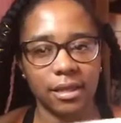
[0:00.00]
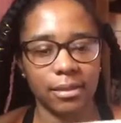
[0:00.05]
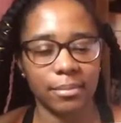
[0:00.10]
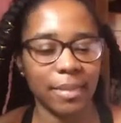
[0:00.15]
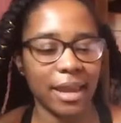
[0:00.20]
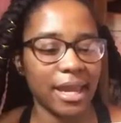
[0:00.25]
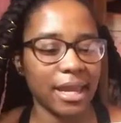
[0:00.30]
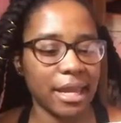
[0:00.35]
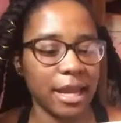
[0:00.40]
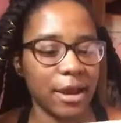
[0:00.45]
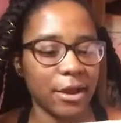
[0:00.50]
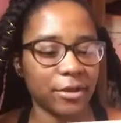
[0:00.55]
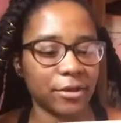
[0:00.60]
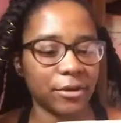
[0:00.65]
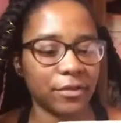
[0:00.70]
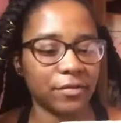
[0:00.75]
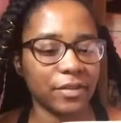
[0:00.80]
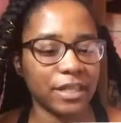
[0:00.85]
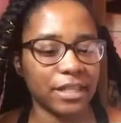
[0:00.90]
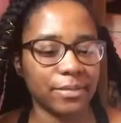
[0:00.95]
main
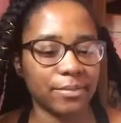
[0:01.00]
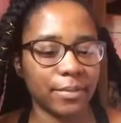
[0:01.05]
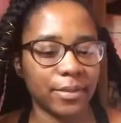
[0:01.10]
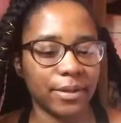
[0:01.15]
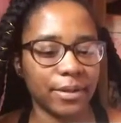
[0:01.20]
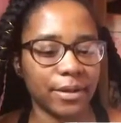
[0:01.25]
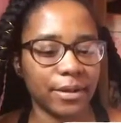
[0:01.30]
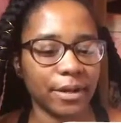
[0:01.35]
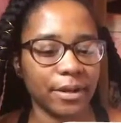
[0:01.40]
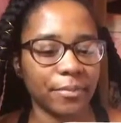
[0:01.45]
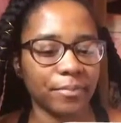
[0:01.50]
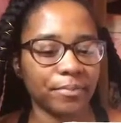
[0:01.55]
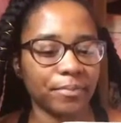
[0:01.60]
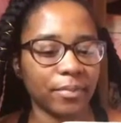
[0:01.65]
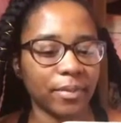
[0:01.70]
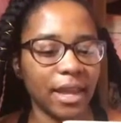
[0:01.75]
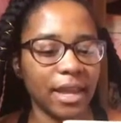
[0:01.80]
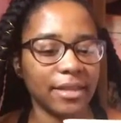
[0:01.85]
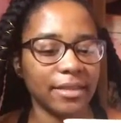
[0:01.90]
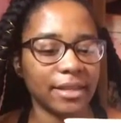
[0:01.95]
character of this book,
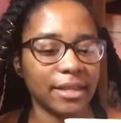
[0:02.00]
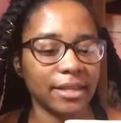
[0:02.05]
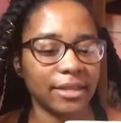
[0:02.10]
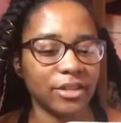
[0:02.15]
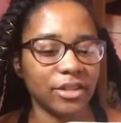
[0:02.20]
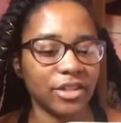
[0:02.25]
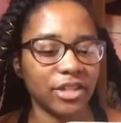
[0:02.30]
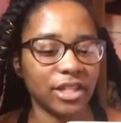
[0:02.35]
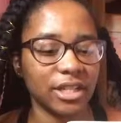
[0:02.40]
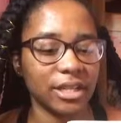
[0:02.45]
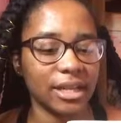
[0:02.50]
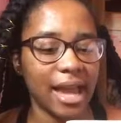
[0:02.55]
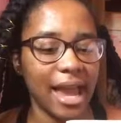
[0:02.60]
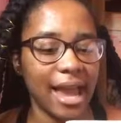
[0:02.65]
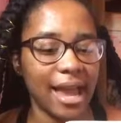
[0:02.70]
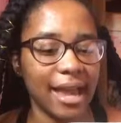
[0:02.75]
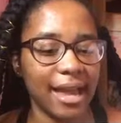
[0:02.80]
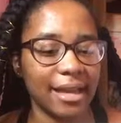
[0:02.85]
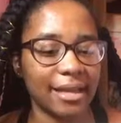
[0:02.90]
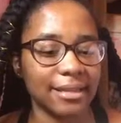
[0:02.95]
and then she
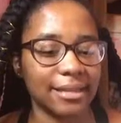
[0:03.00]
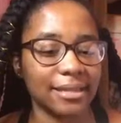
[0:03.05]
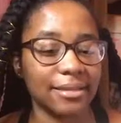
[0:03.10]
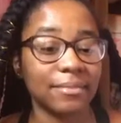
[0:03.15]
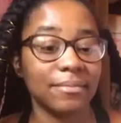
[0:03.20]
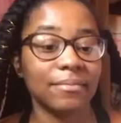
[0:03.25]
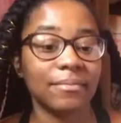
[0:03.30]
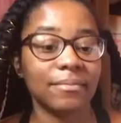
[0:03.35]
has